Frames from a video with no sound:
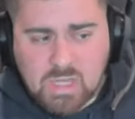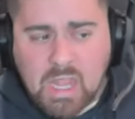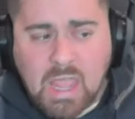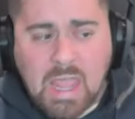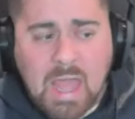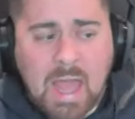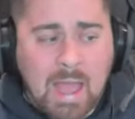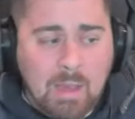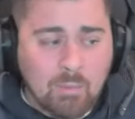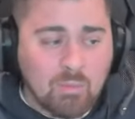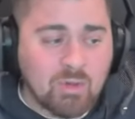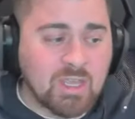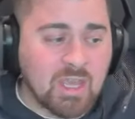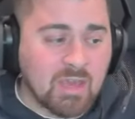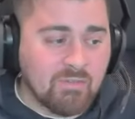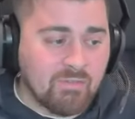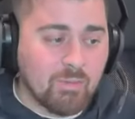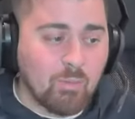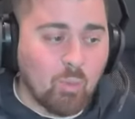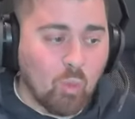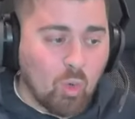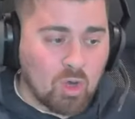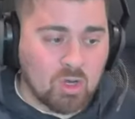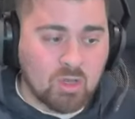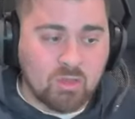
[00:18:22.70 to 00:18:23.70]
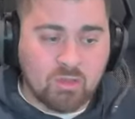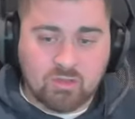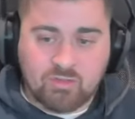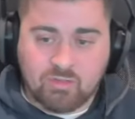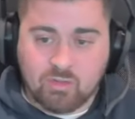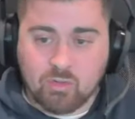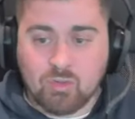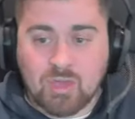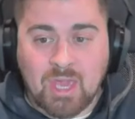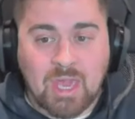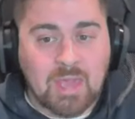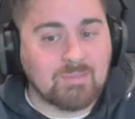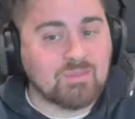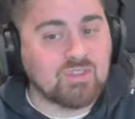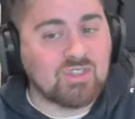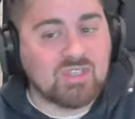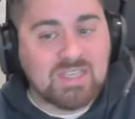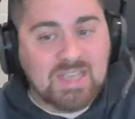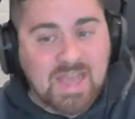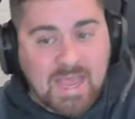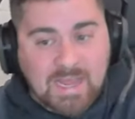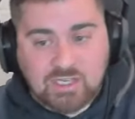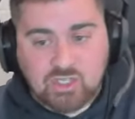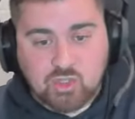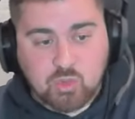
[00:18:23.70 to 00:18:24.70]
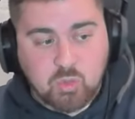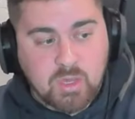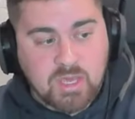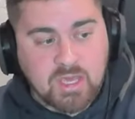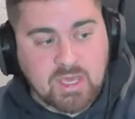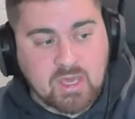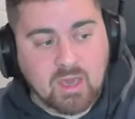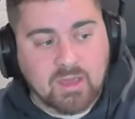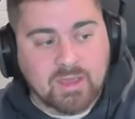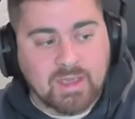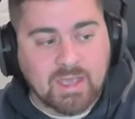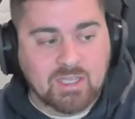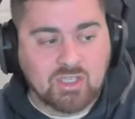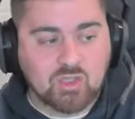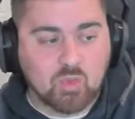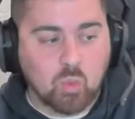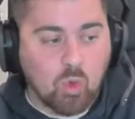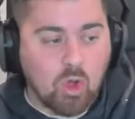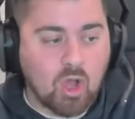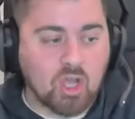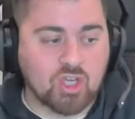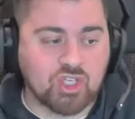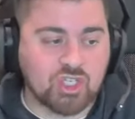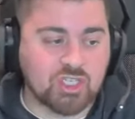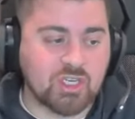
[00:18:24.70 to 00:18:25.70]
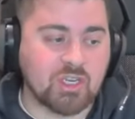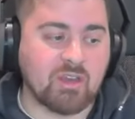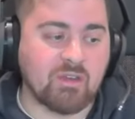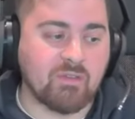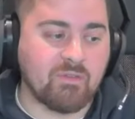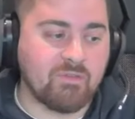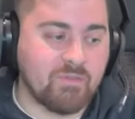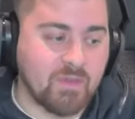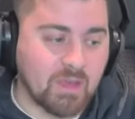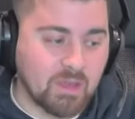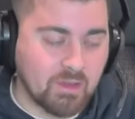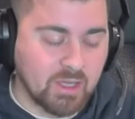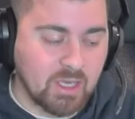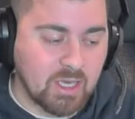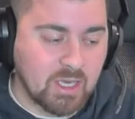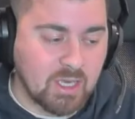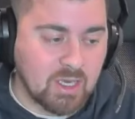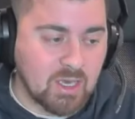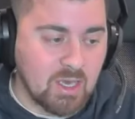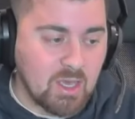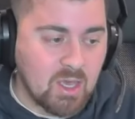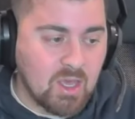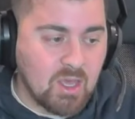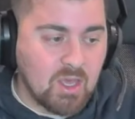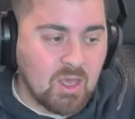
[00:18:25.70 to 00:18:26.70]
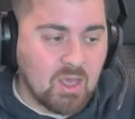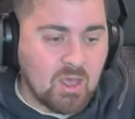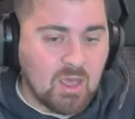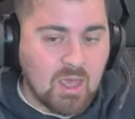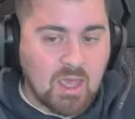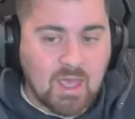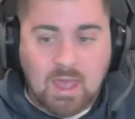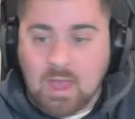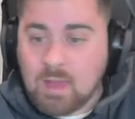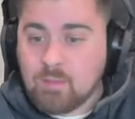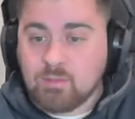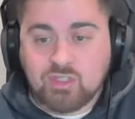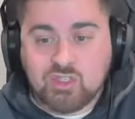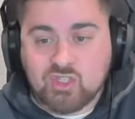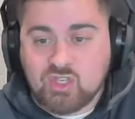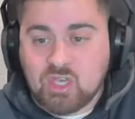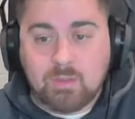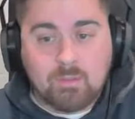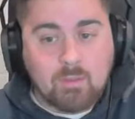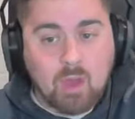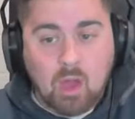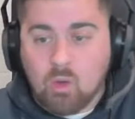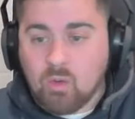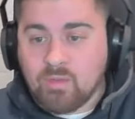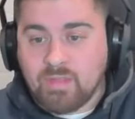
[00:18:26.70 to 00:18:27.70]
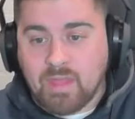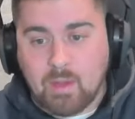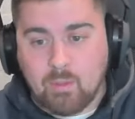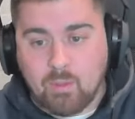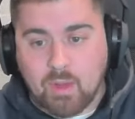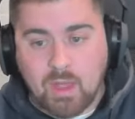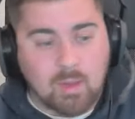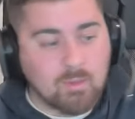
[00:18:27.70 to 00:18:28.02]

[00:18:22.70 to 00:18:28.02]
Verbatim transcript: I would give him one of the two games next week against Washington and Philly I would just keep going that way.